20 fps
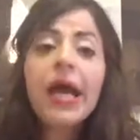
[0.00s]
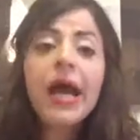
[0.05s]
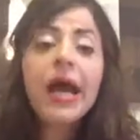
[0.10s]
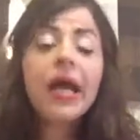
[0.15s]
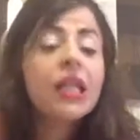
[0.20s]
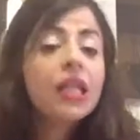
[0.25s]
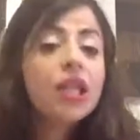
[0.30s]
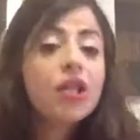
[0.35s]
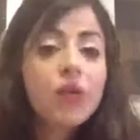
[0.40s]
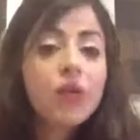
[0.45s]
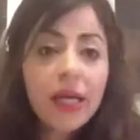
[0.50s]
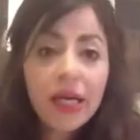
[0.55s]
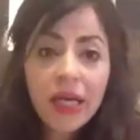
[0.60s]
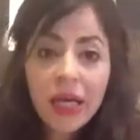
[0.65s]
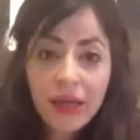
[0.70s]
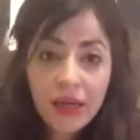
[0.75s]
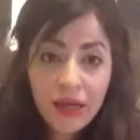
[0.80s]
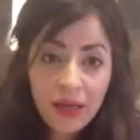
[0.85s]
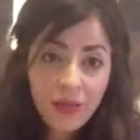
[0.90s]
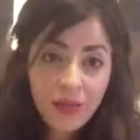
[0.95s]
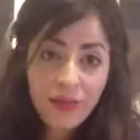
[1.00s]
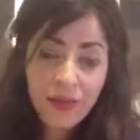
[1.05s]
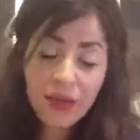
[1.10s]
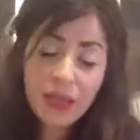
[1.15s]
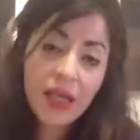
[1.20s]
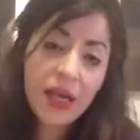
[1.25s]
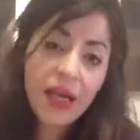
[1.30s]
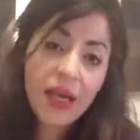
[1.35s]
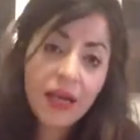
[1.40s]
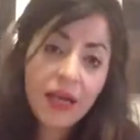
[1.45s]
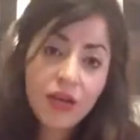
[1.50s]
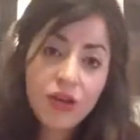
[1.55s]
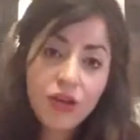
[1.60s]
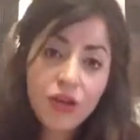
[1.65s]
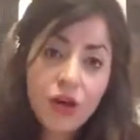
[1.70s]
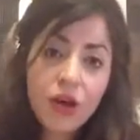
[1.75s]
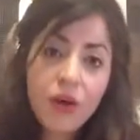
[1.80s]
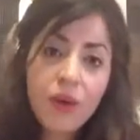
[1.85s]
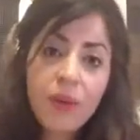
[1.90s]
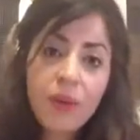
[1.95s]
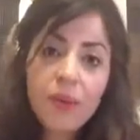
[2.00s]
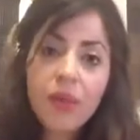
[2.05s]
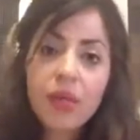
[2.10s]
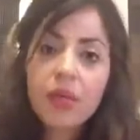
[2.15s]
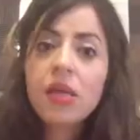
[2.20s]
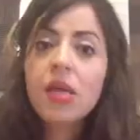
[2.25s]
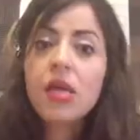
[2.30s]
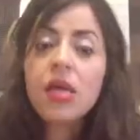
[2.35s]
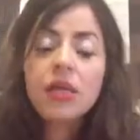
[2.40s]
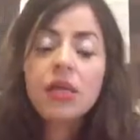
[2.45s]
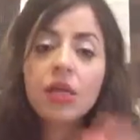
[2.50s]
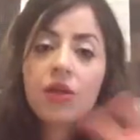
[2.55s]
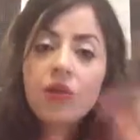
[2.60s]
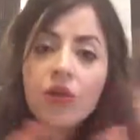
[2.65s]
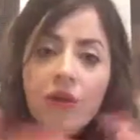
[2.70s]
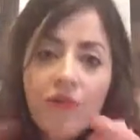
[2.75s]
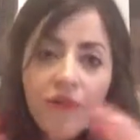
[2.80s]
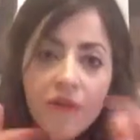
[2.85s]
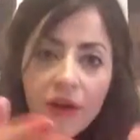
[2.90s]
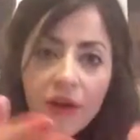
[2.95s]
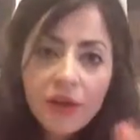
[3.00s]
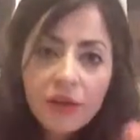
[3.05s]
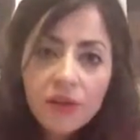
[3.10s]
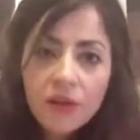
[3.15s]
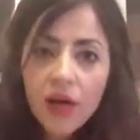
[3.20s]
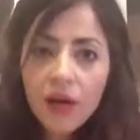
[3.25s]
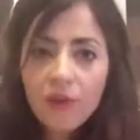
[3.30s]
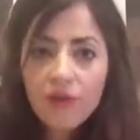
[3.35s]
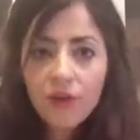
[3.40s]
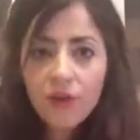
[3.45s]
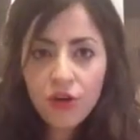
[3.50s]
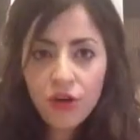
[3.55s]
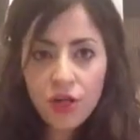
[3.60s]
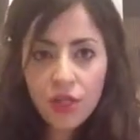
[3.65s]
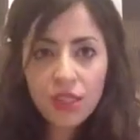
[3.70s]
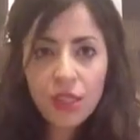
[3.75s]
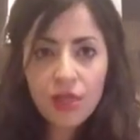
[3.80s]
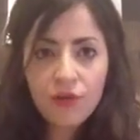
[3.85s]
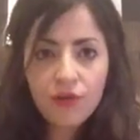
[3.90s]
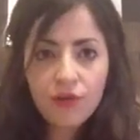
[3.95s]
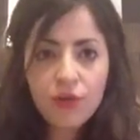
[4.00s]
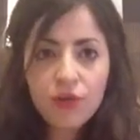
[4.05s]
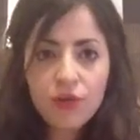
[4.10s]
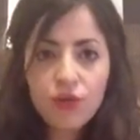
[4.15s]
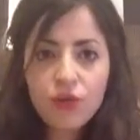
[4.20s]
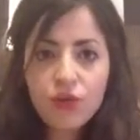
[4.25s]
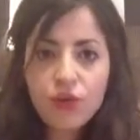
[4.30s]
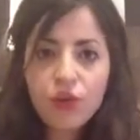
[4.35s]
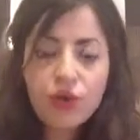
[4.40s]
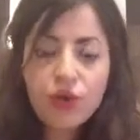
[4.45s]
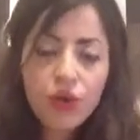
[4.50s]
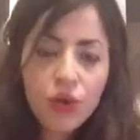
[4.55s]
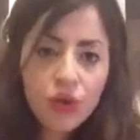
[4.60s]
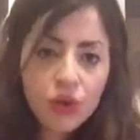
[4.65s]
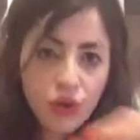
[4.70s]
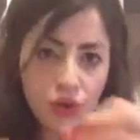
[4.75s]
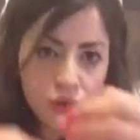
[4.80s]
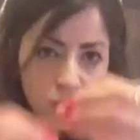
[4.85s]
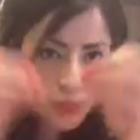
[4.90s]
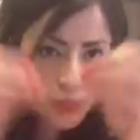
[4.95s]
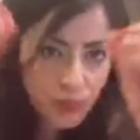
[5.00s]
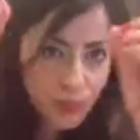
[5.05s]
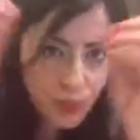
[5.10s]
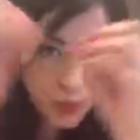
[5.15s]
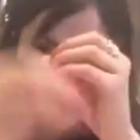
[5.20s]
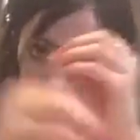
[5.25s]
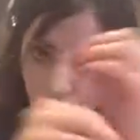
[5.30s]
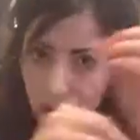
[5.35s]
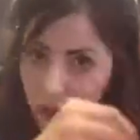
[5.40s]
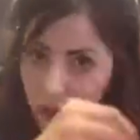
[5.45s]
and looking at it every day, then you can find the time for yourself to, to put,